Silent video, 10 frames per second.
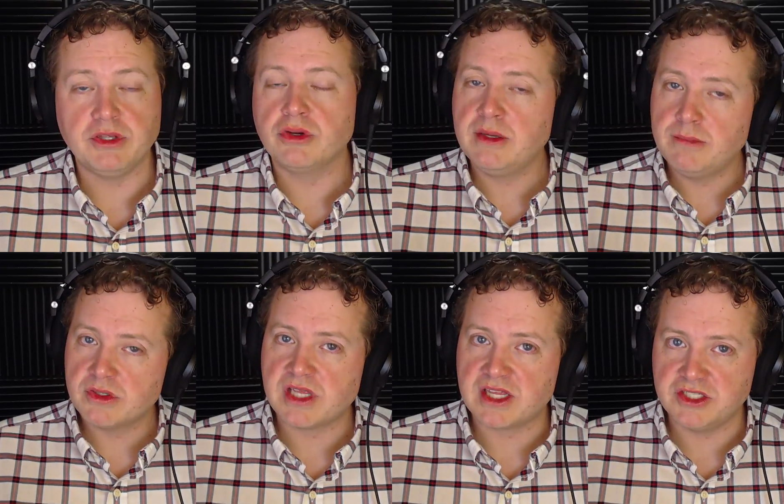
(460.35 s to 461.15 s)
And you're going to
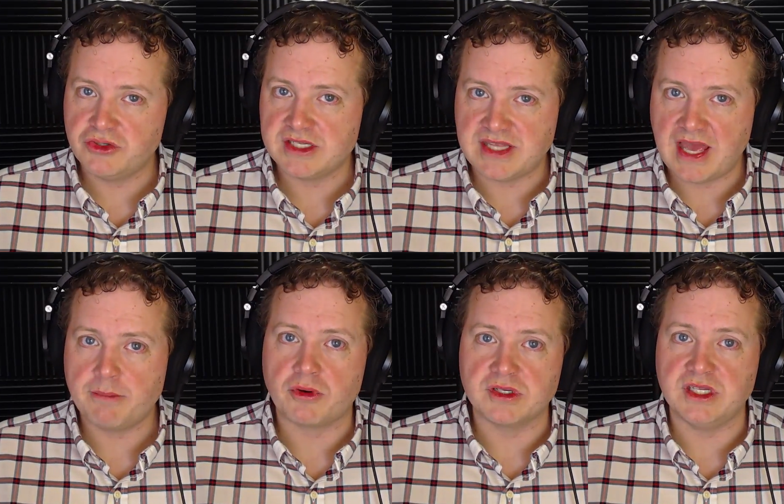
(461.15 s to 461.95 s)
most likely trust
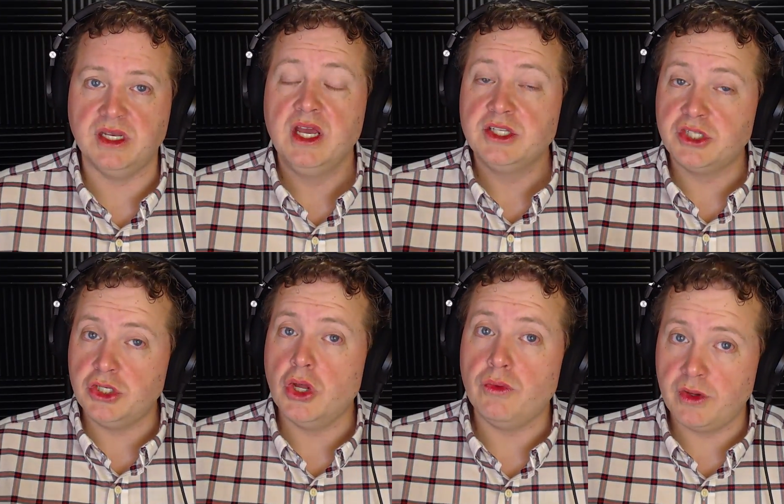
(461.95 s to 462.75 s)
that person to
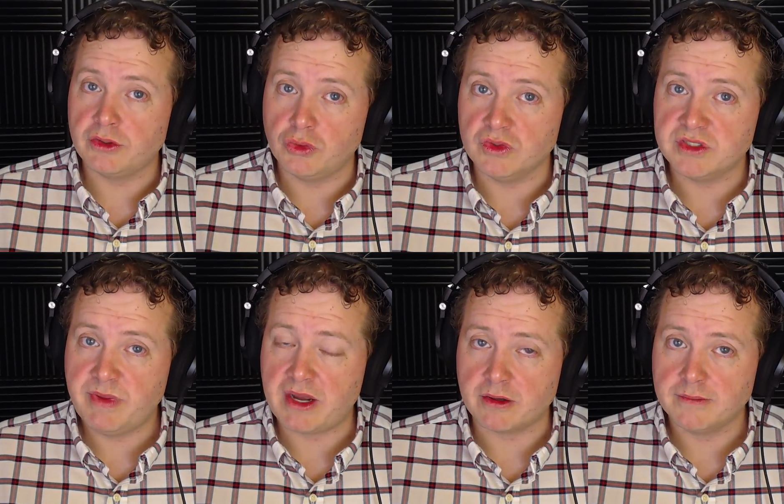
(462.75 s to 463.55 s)
know their tools
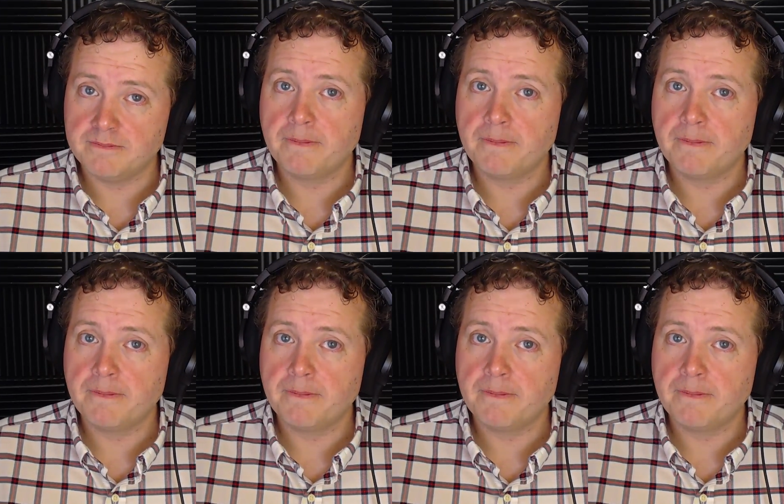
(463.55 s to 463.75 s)
better.